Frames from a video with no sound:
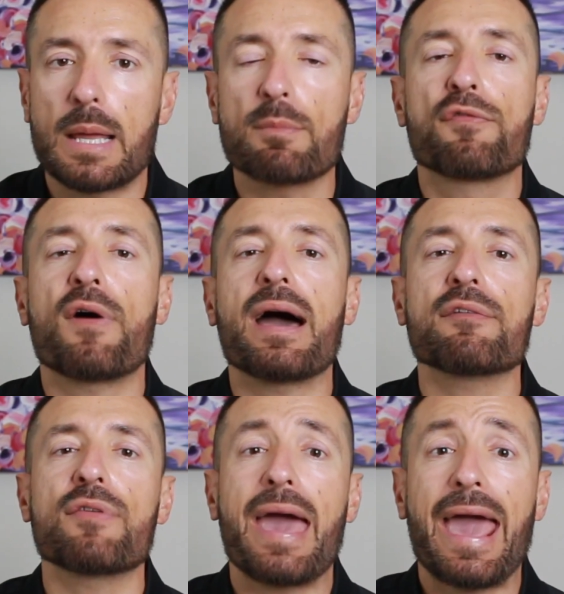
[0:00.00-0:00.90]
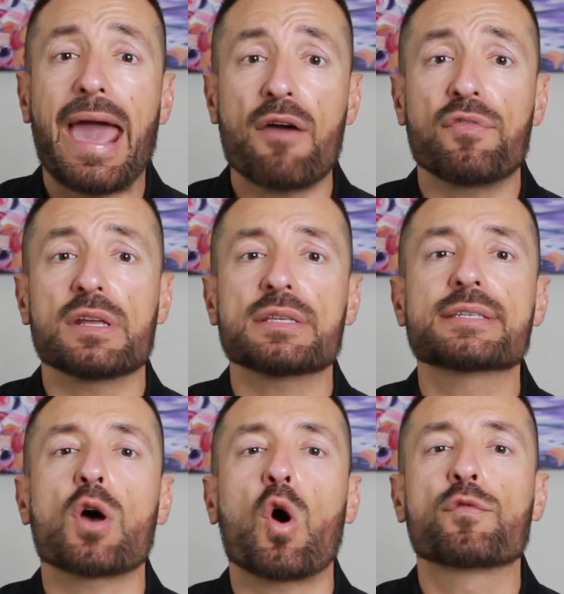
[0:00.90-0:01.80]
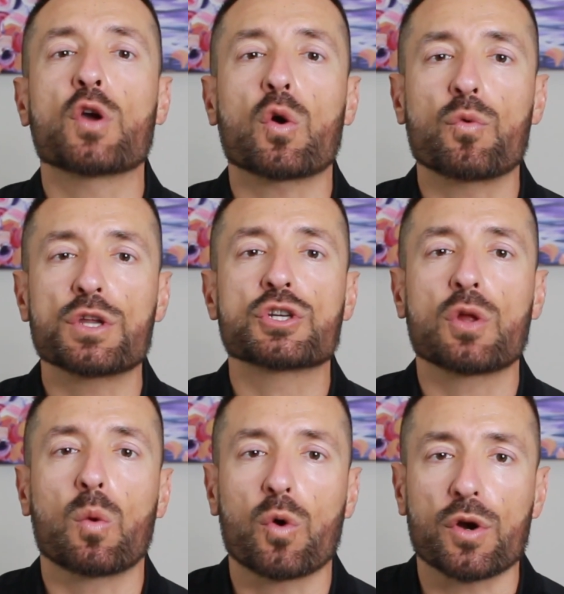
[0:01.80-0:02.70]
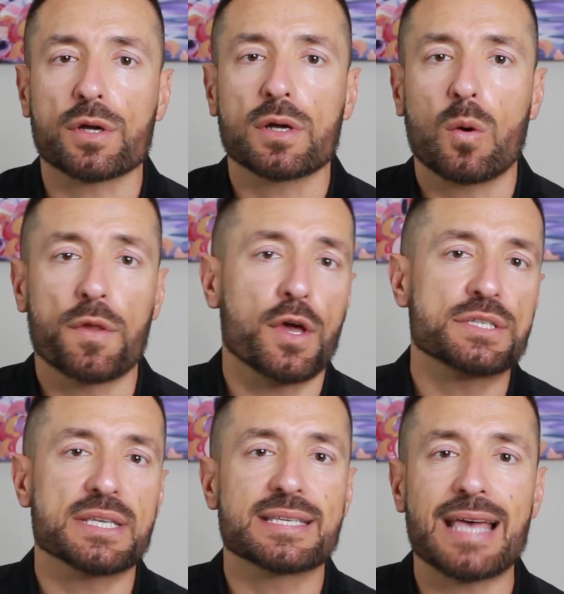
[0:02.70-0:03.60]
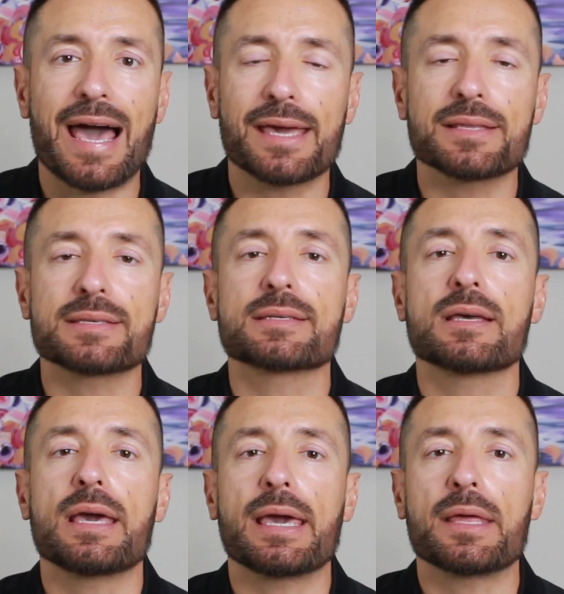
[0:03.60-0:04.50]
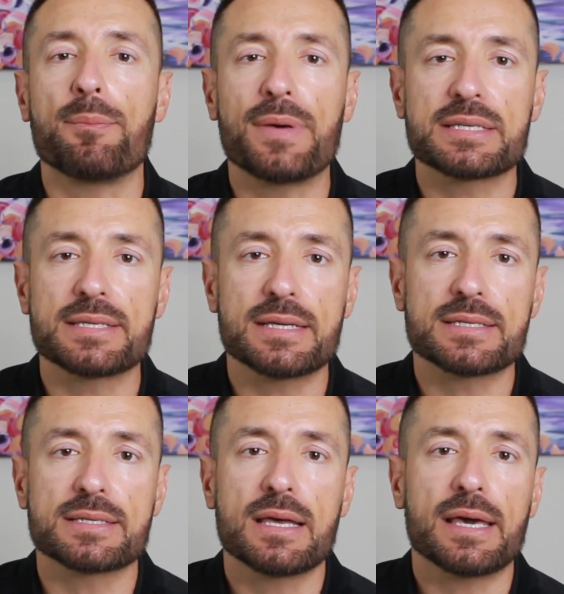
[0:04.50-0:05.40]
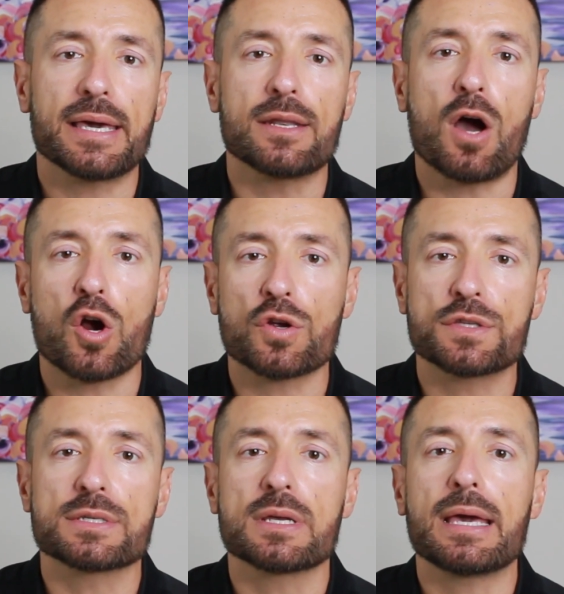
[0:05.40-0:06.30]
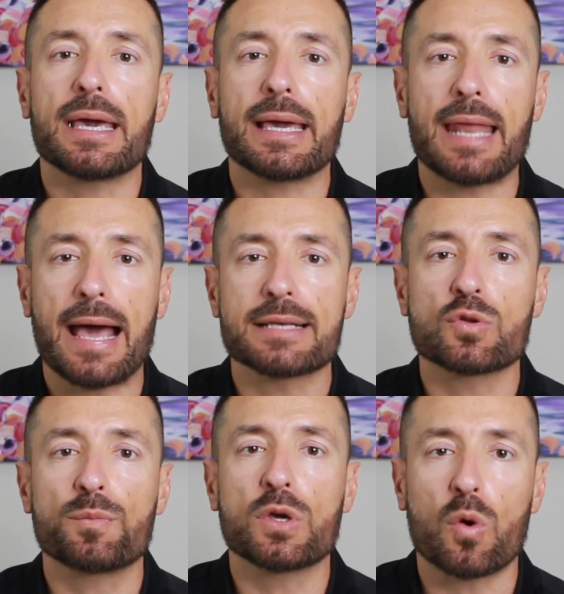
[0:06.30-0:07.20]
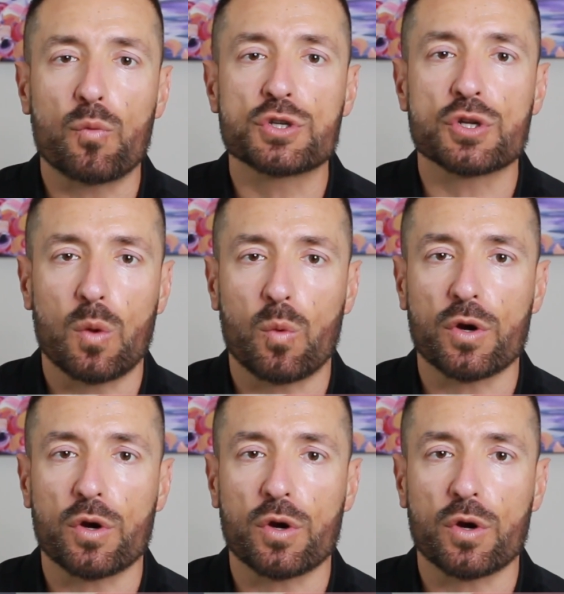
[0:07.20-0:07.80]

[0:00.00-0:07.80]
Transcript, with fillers: Number five, evidence of your original work, whether it's in science, in business, in arts, it has to be your original